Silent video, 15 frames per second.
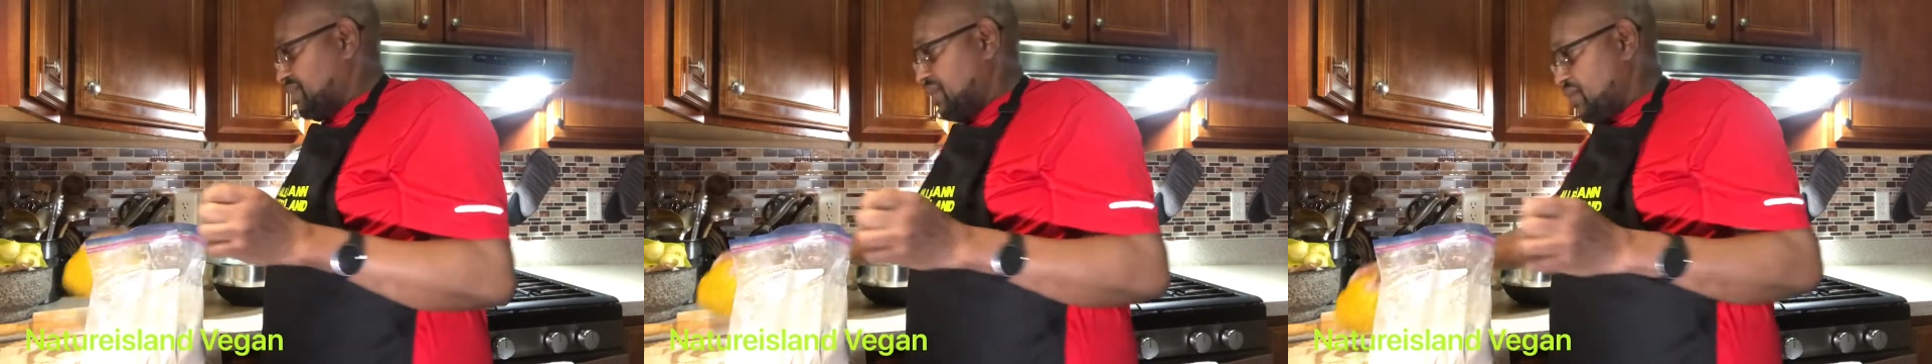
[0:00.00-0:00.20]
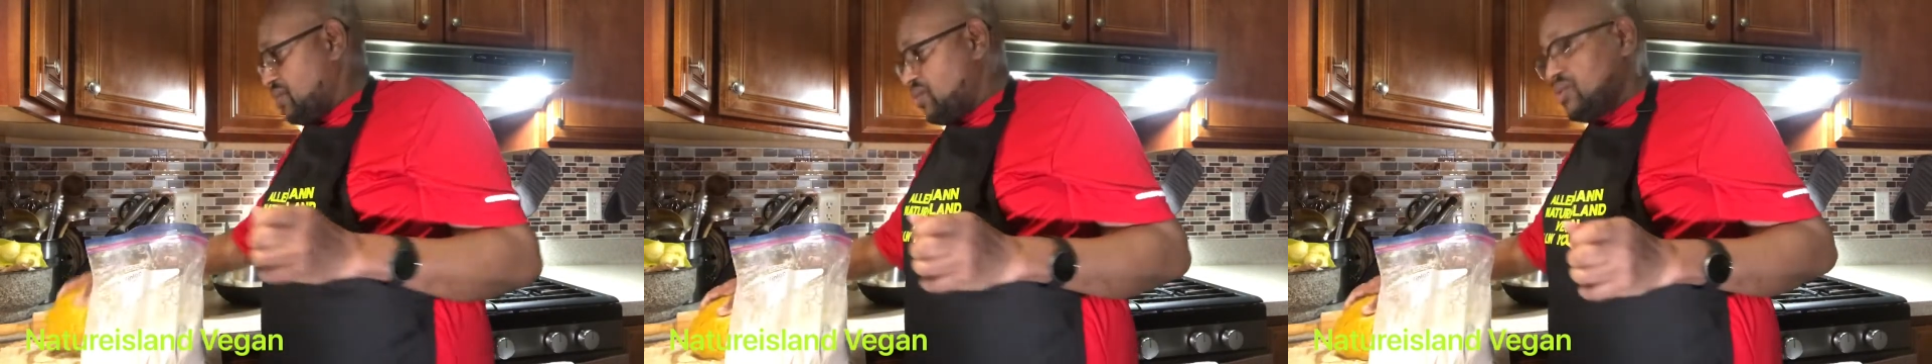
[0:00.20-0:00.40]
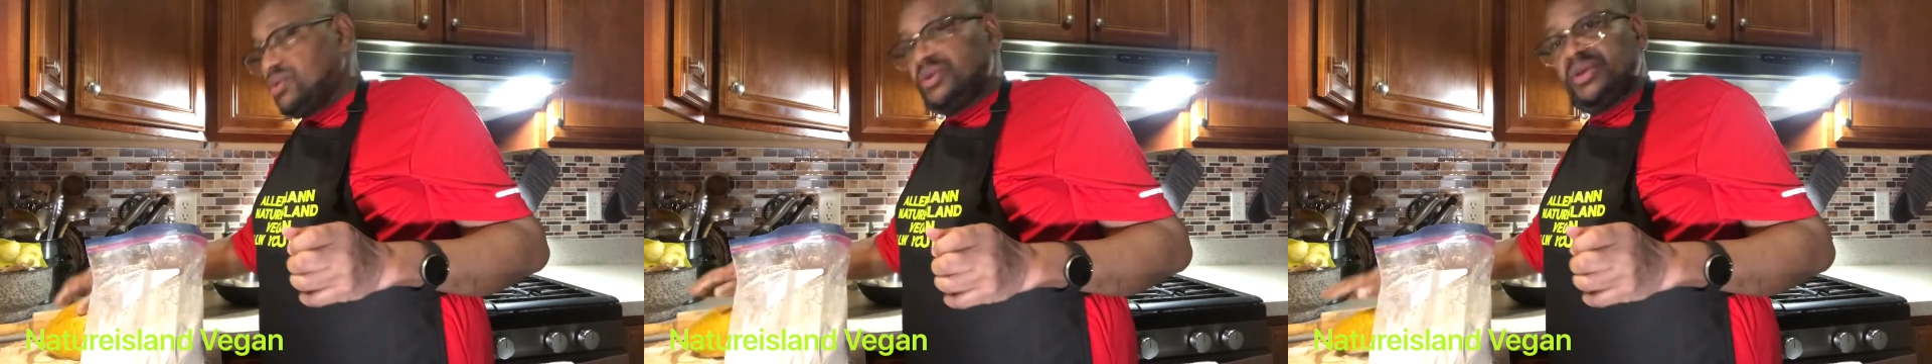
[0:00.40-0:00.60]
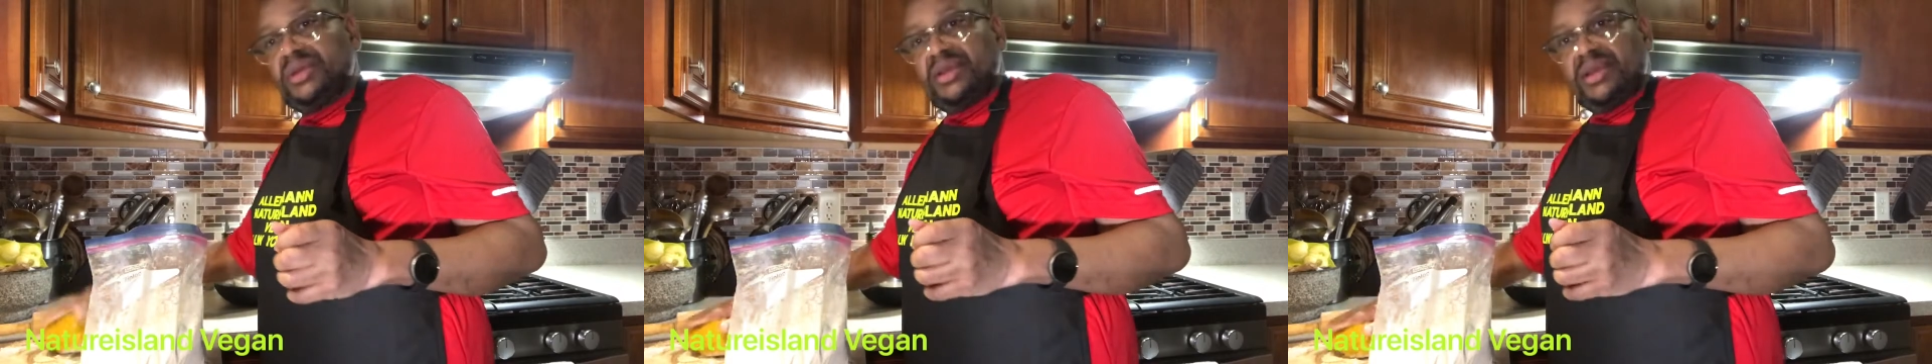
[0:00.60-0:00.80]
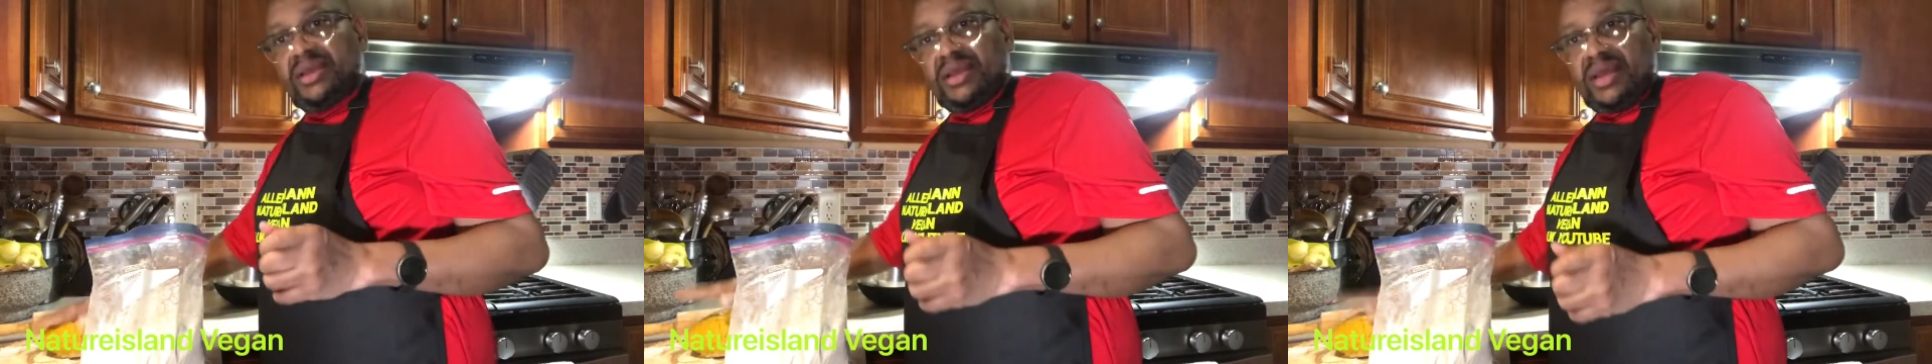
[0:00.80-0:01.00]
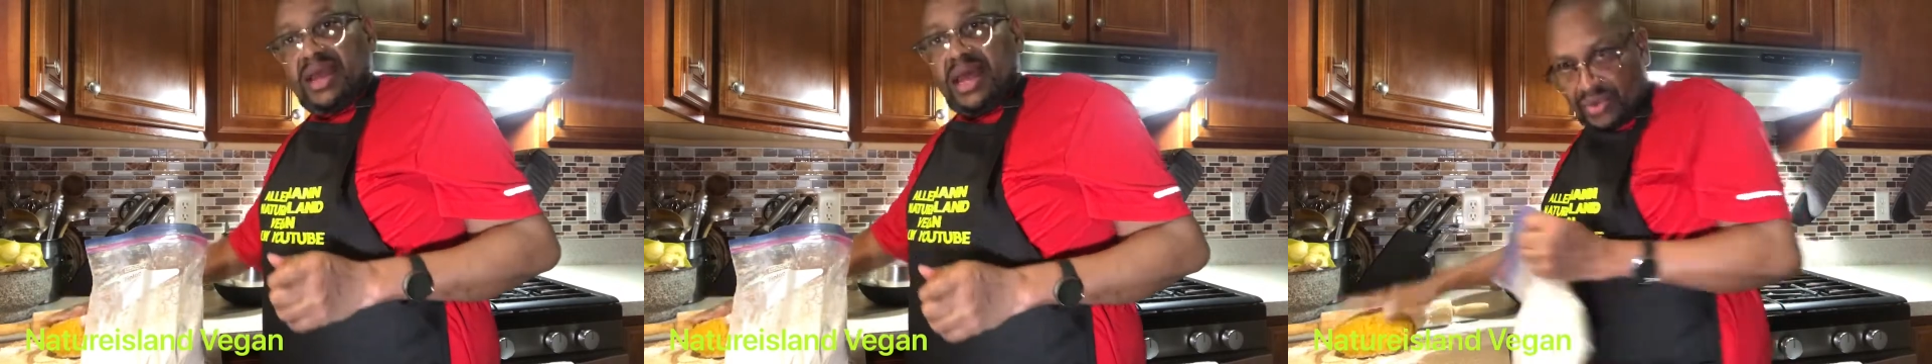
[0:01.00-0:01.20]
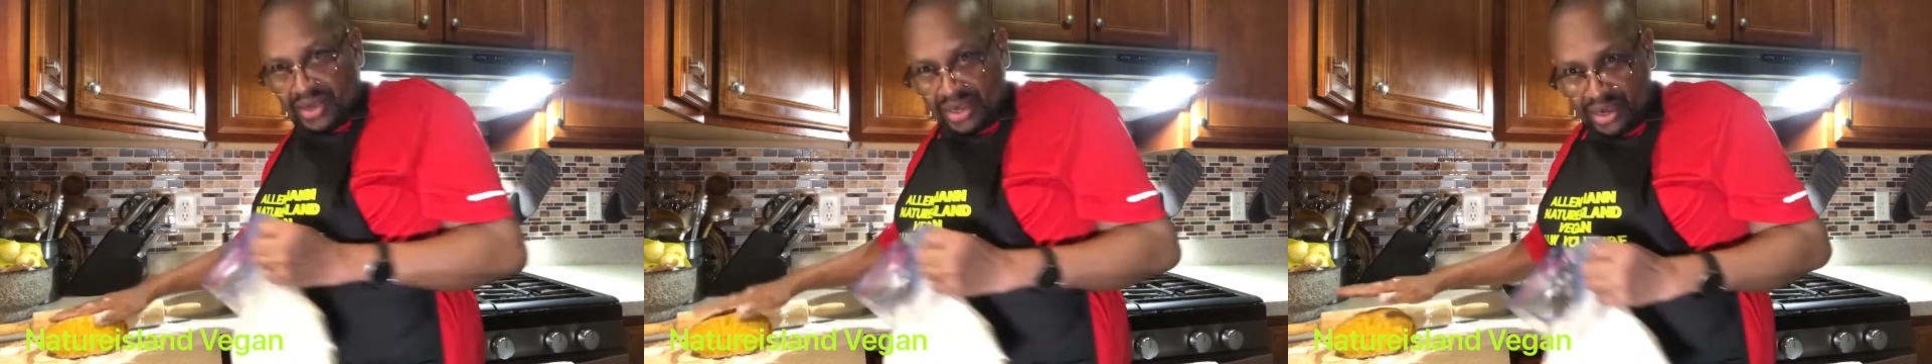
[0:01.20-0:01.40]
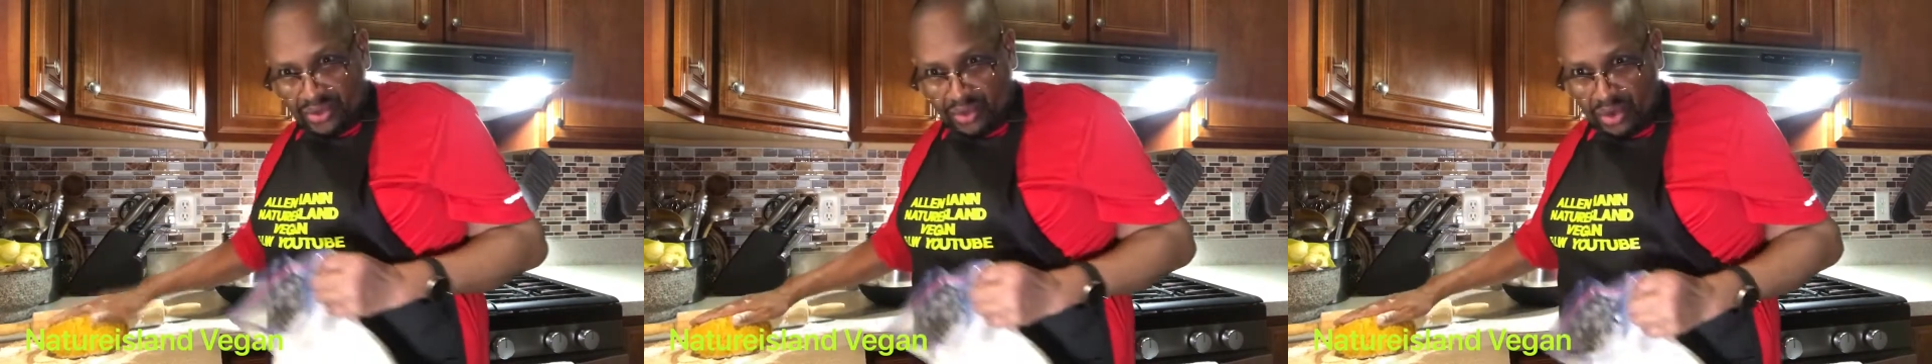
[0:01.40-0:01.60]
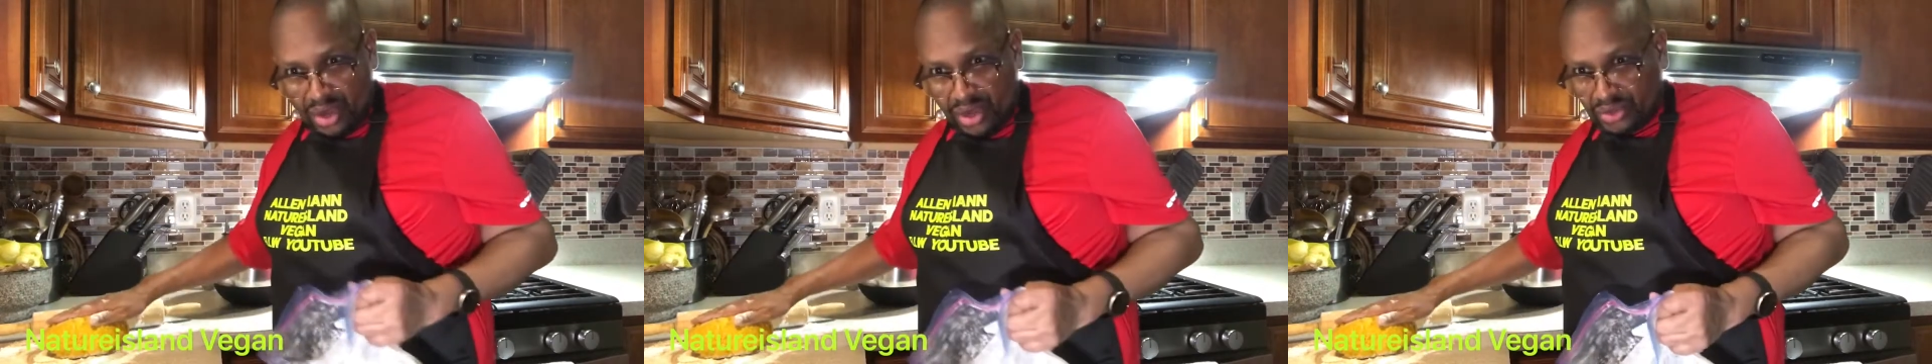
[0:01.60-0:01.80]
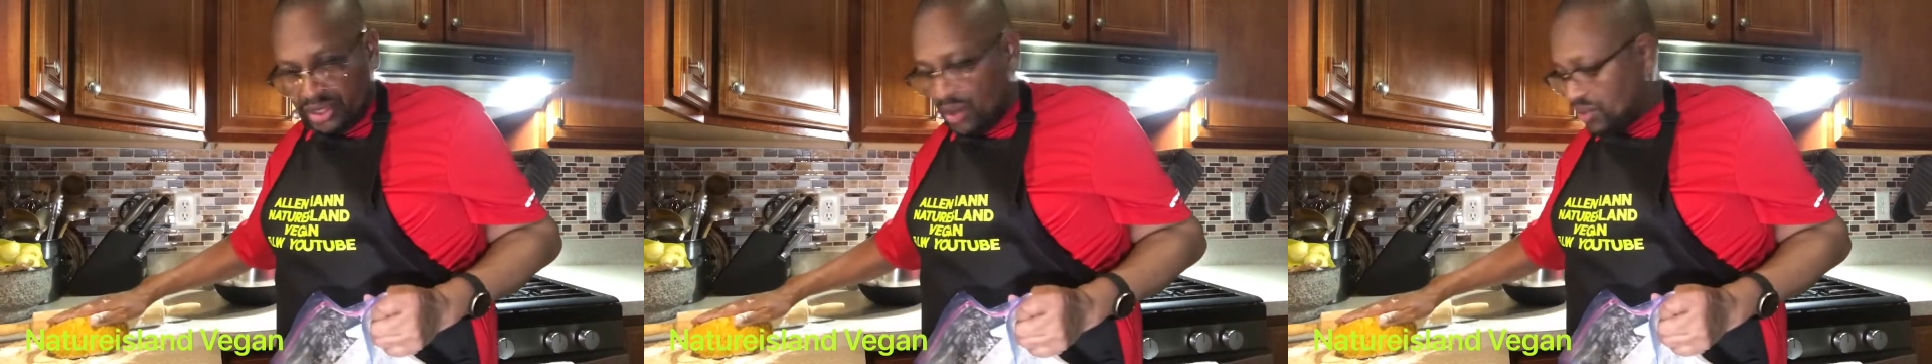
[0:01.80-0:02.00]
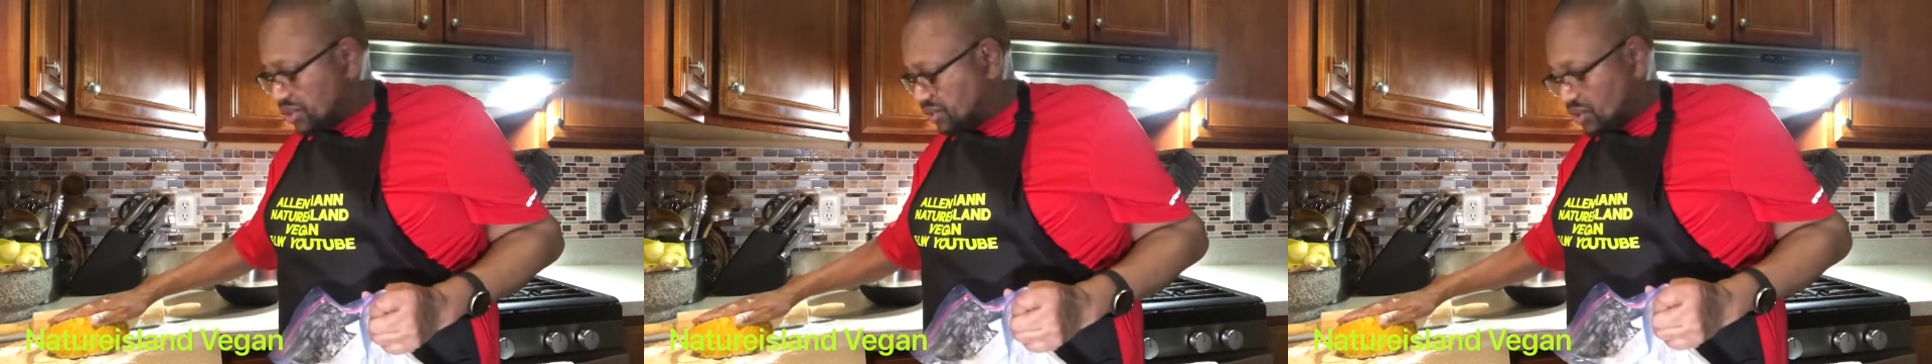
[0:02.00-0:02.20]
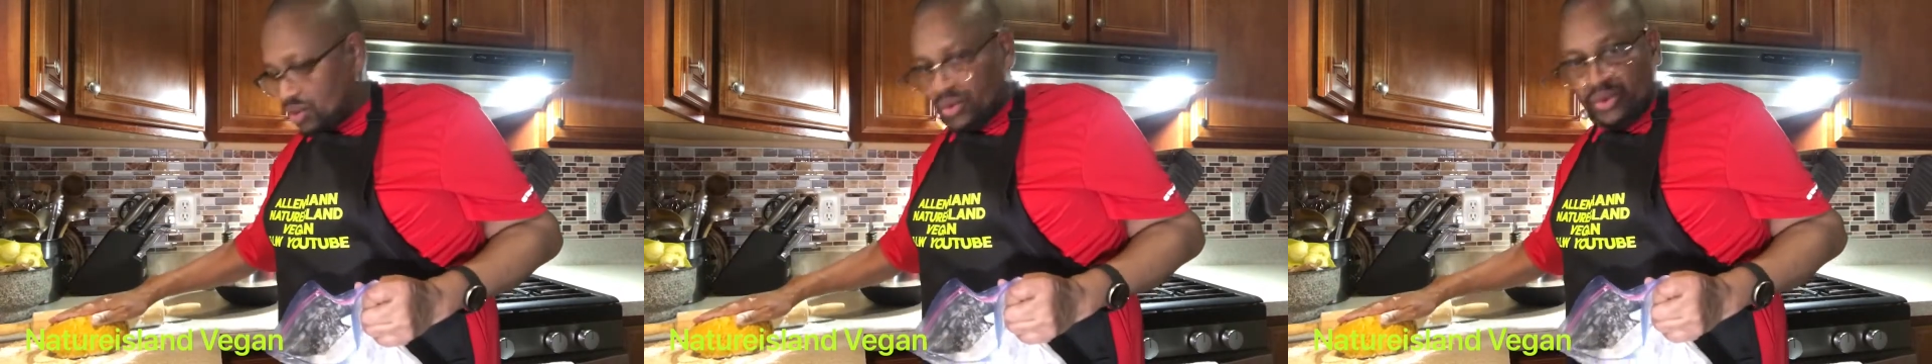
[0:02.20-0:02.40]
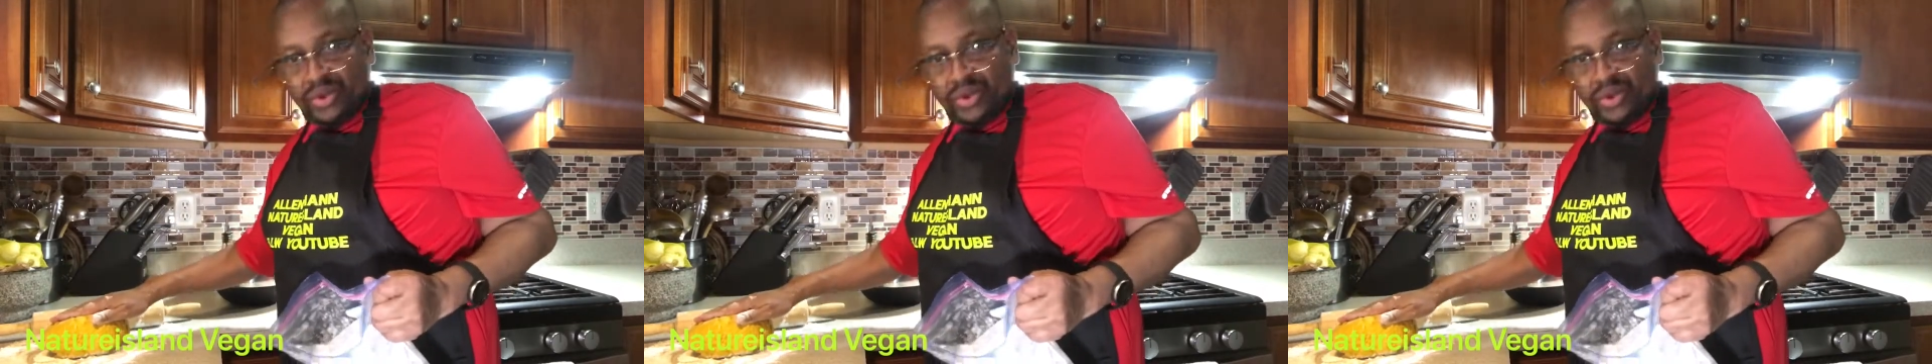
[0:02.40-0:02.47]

dough and we're gonna roll out our dough.